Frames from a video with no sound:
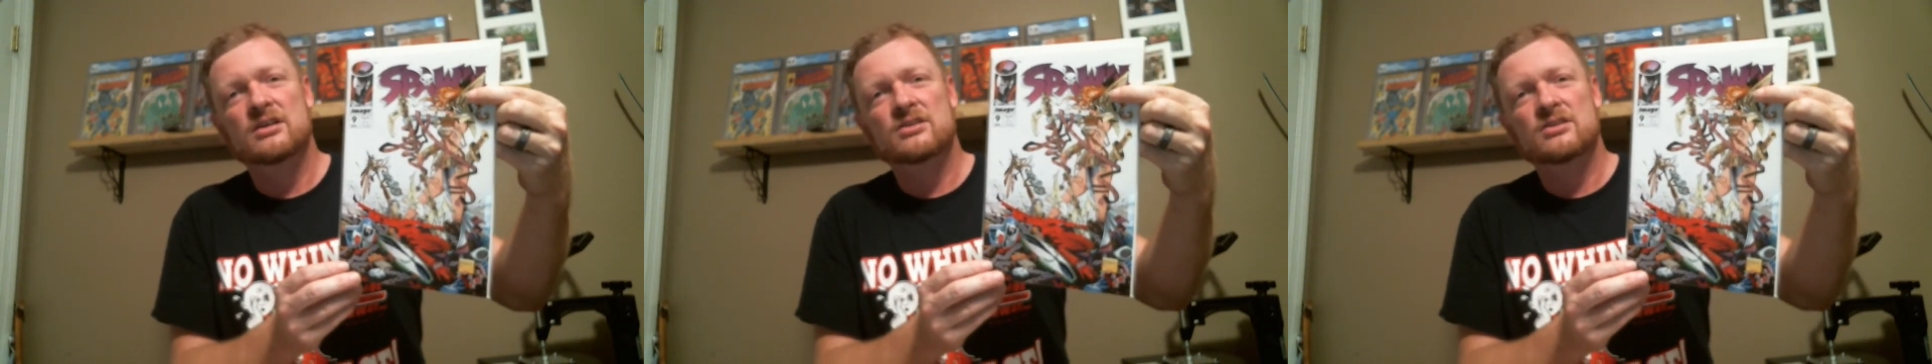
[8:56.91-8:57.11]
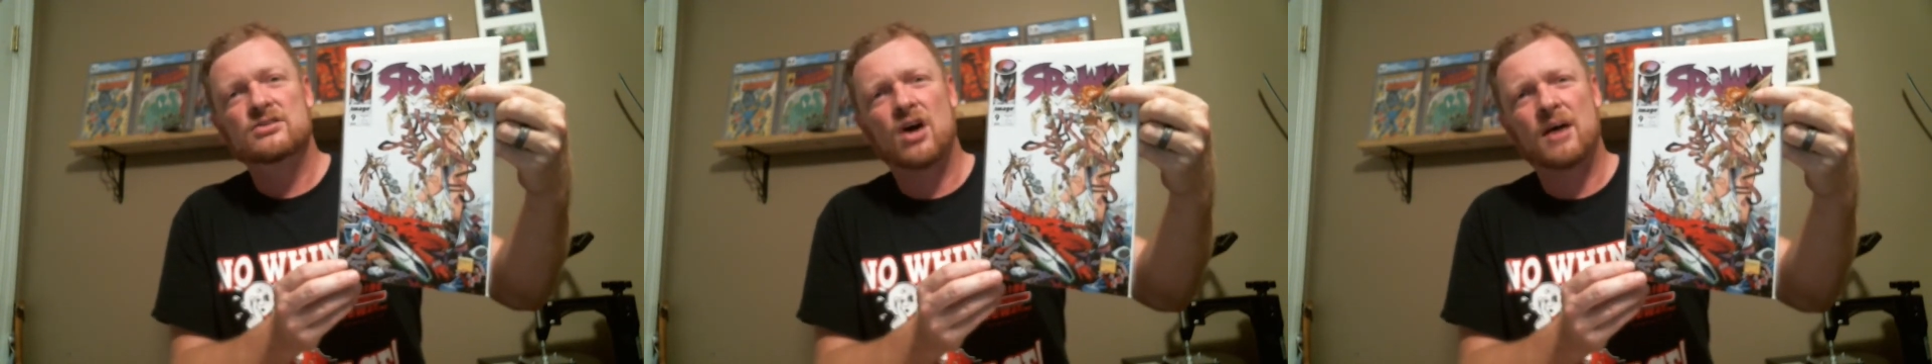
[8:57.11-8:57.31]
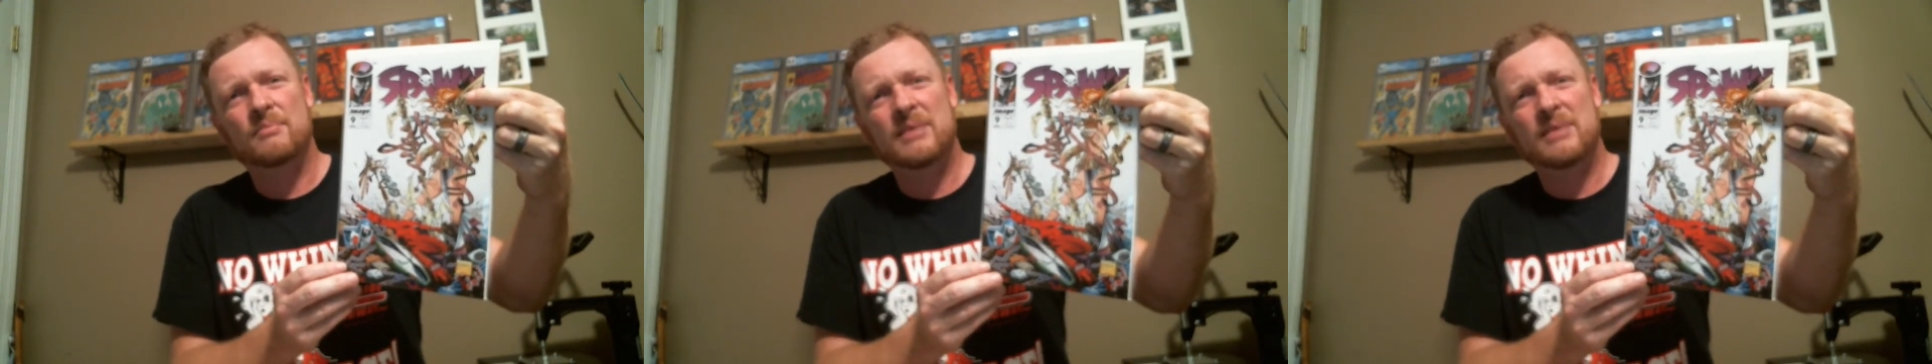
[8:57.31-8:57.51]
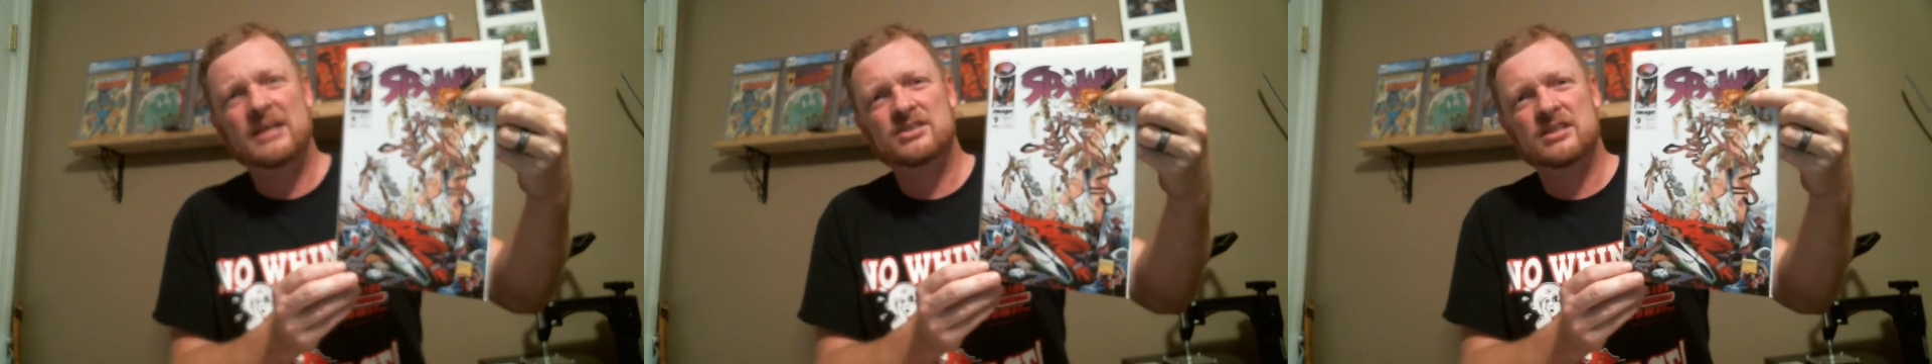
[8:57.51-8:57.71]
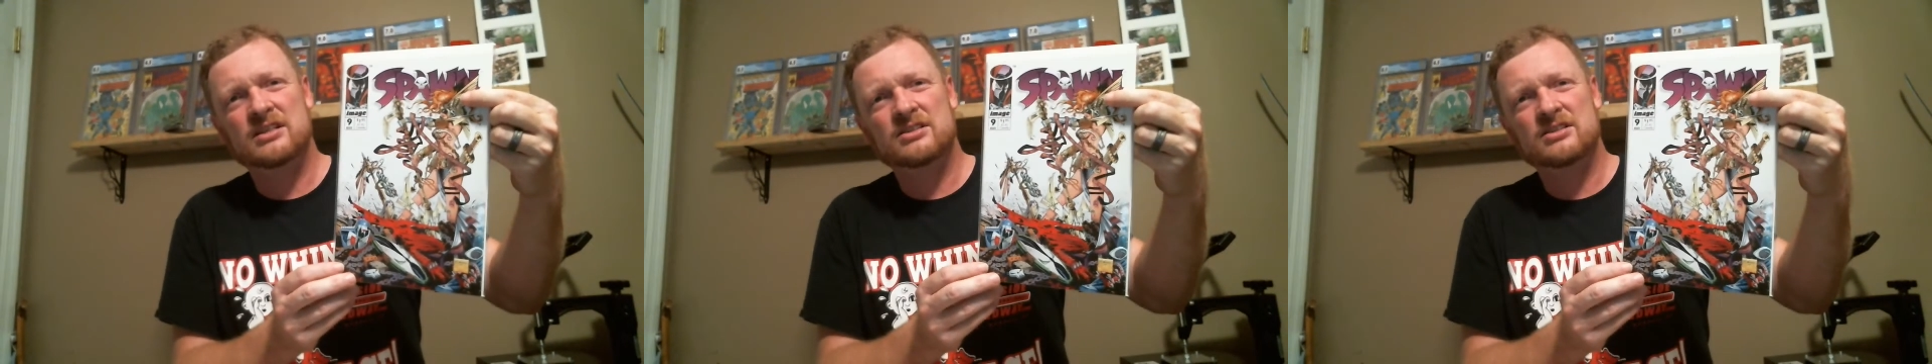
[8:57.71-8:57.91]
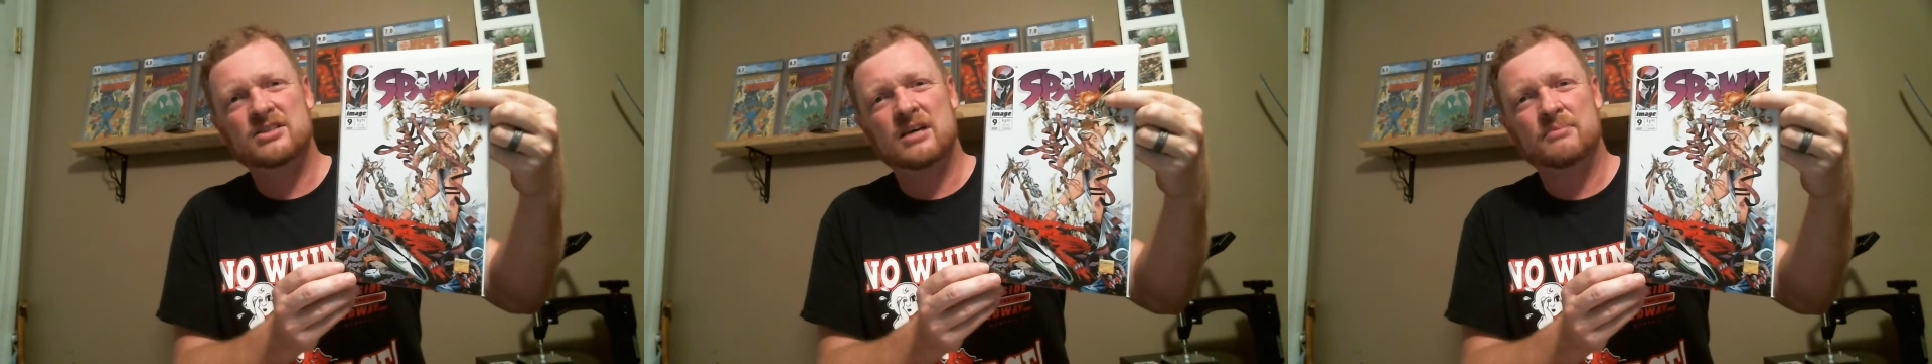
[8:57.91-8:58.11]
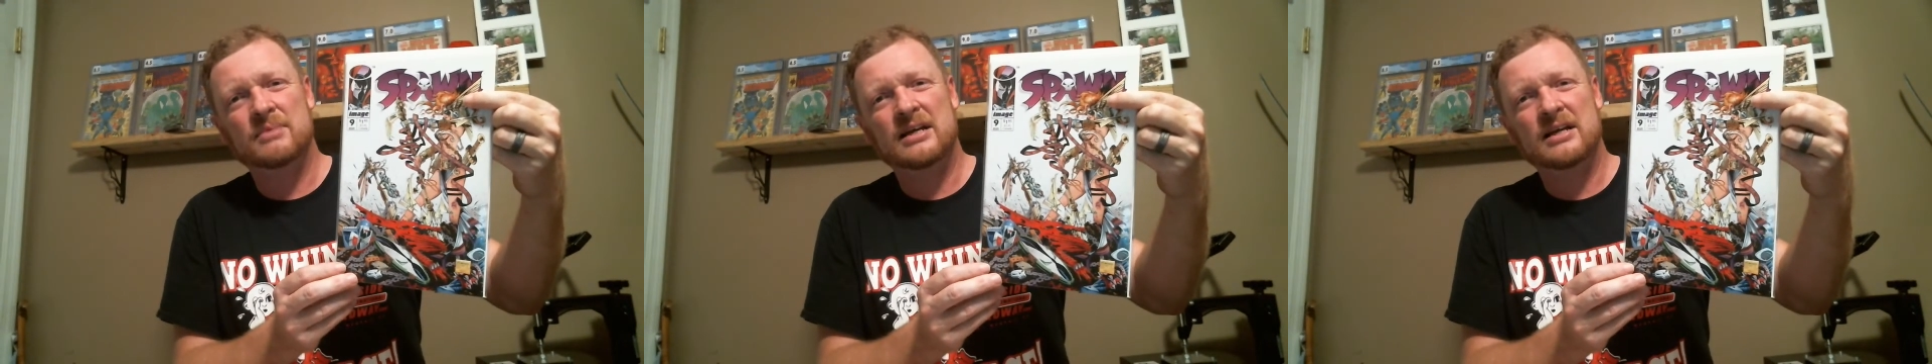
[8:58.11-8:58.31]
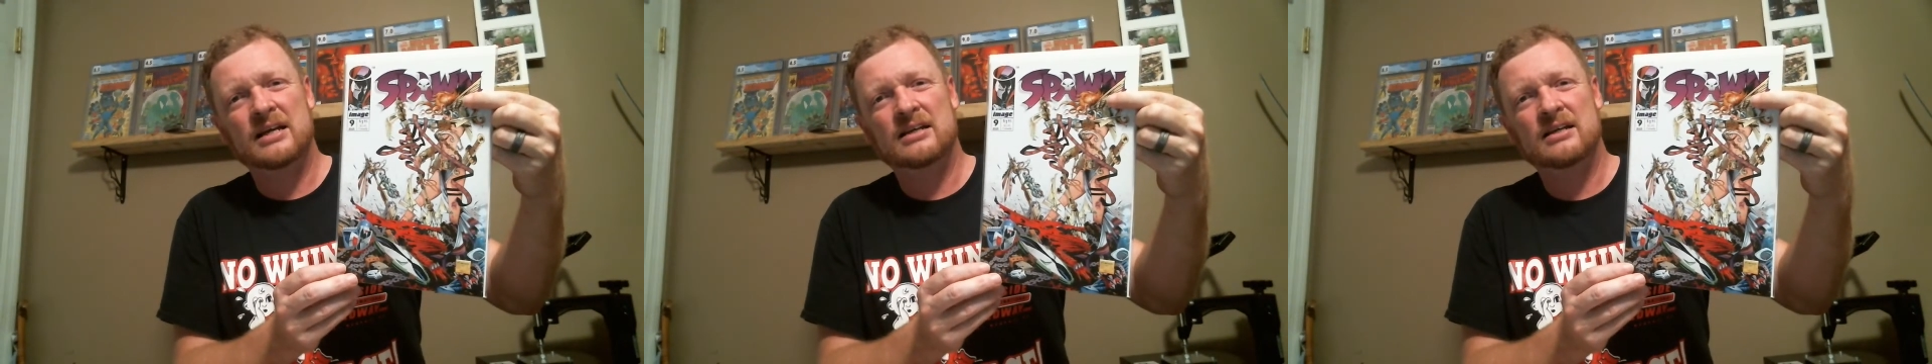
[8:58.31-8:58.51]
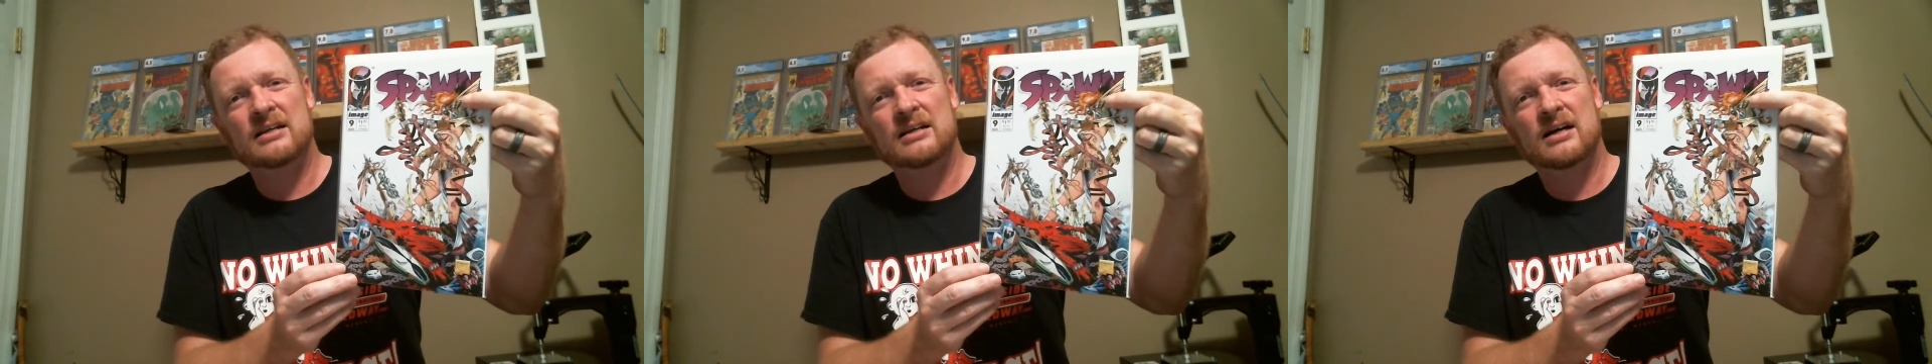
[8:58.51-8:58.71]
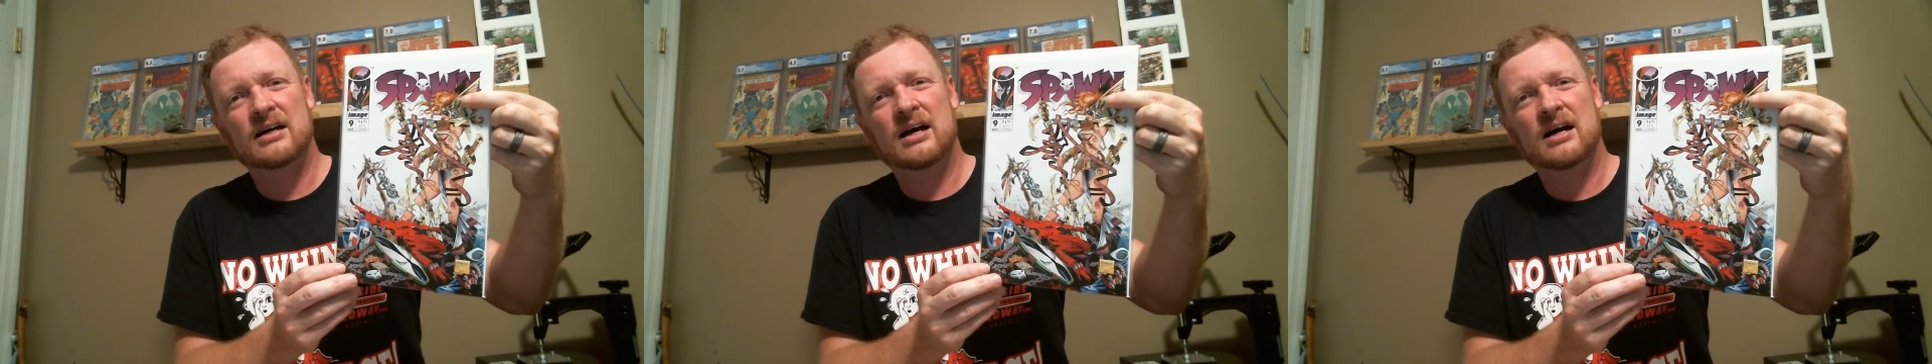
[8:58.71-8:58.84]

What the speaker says: so I may send some in